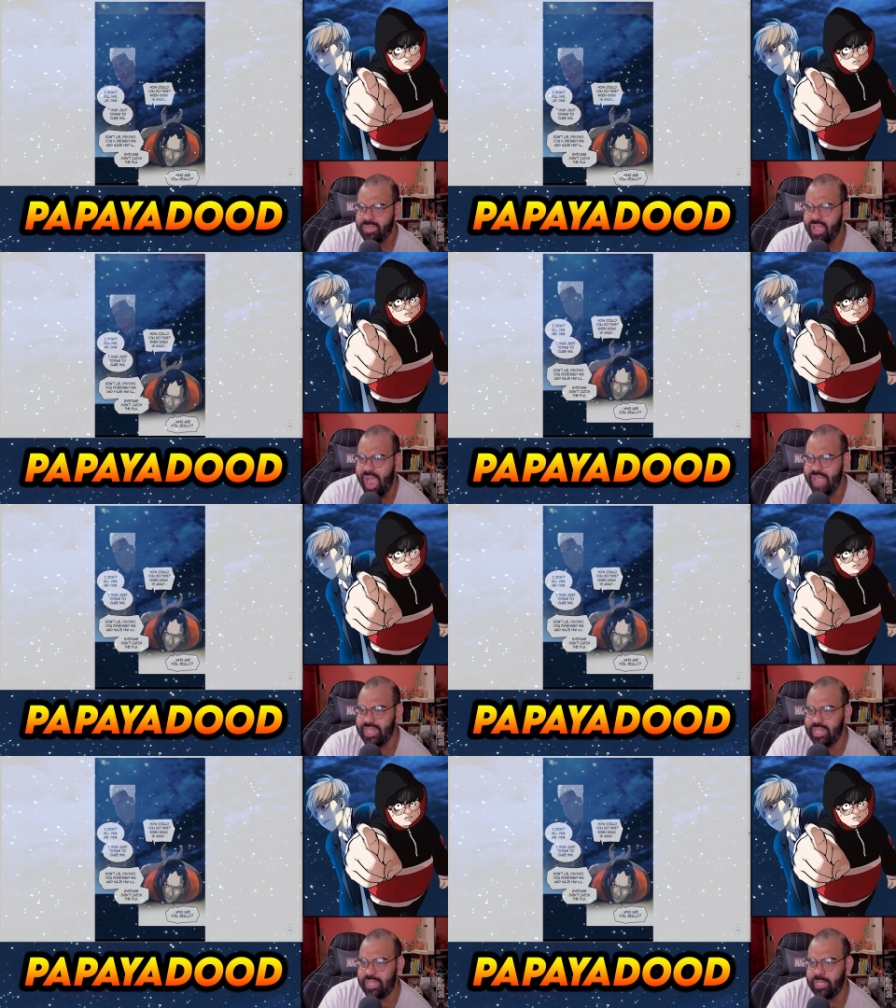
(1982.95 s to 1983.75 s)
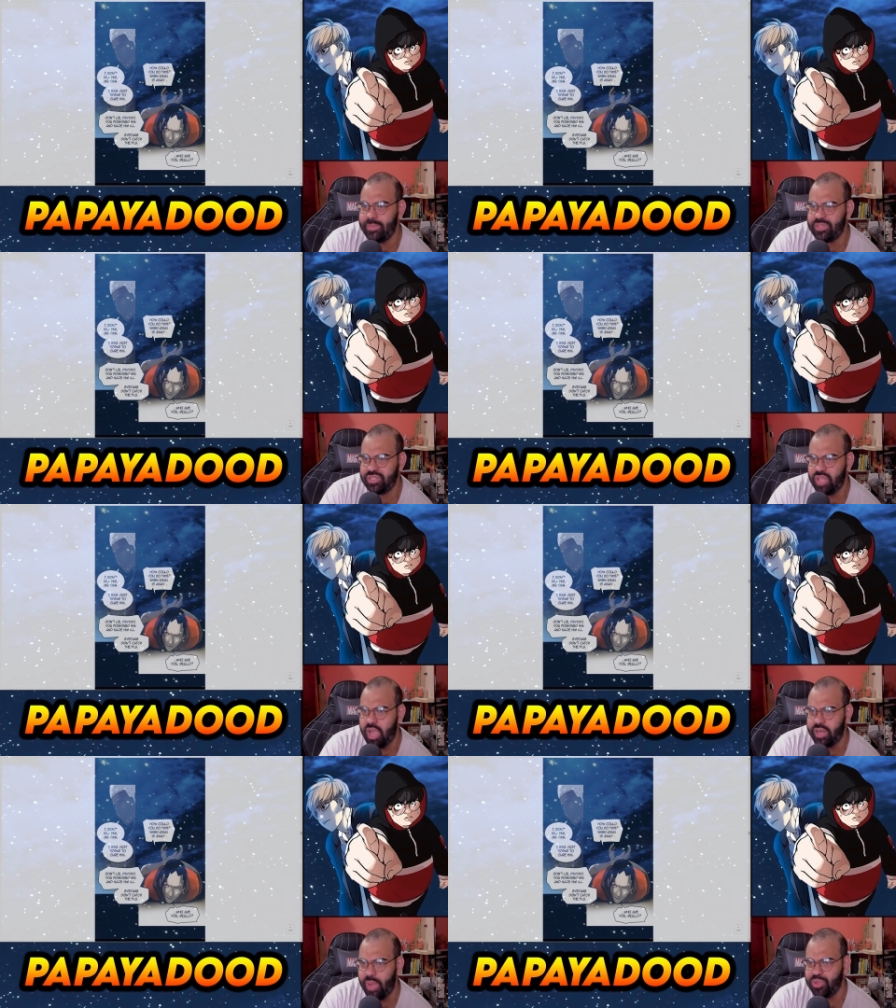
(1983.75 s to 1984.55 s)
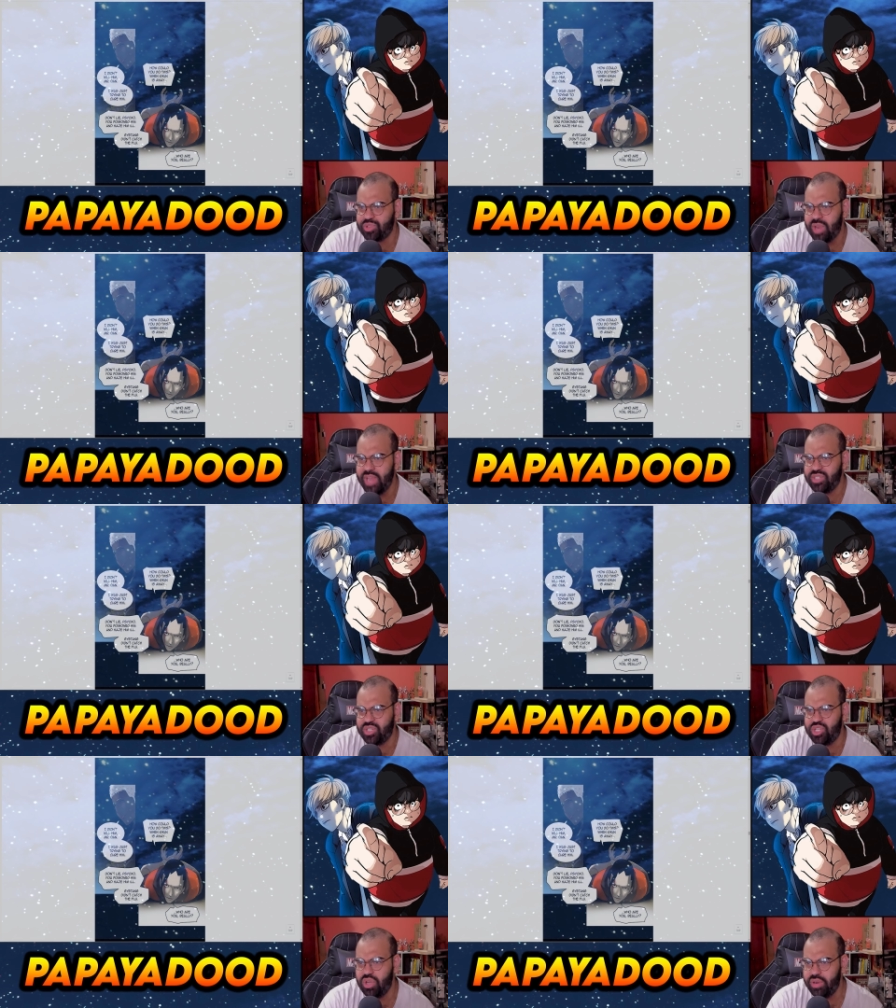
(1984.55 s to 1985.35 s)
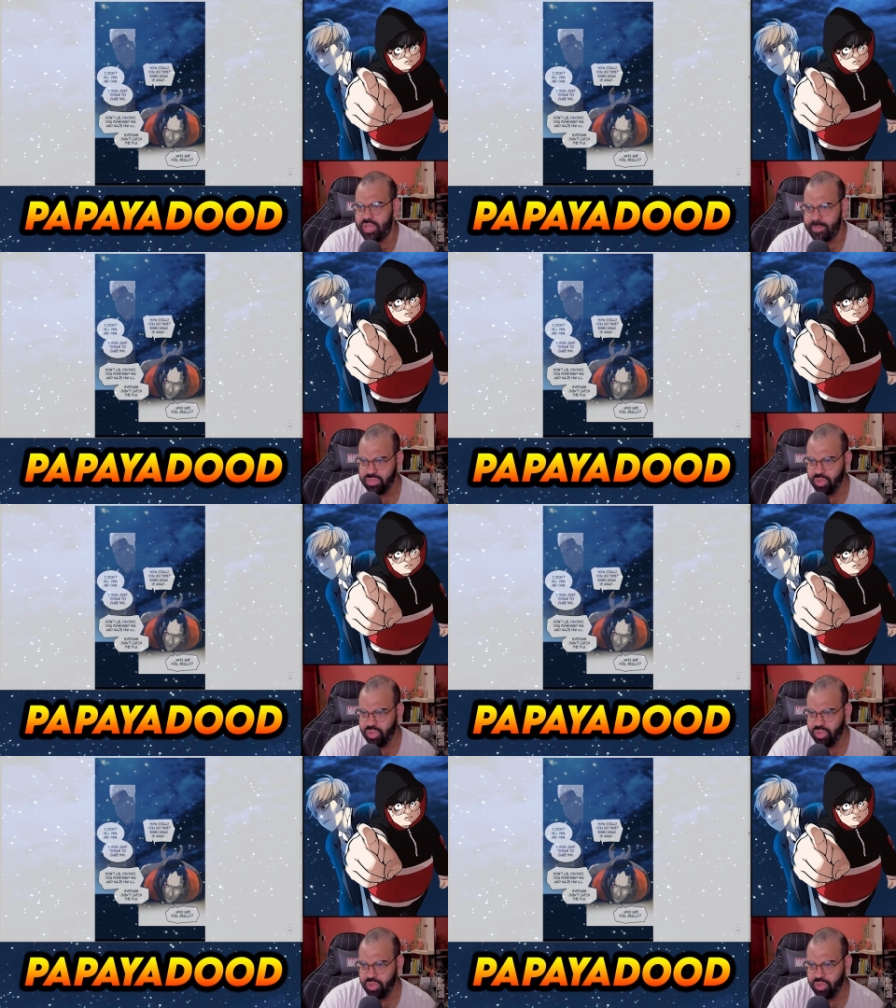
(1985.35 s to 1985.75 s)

I didn't kill him, Mister Don. I was trying to cure him.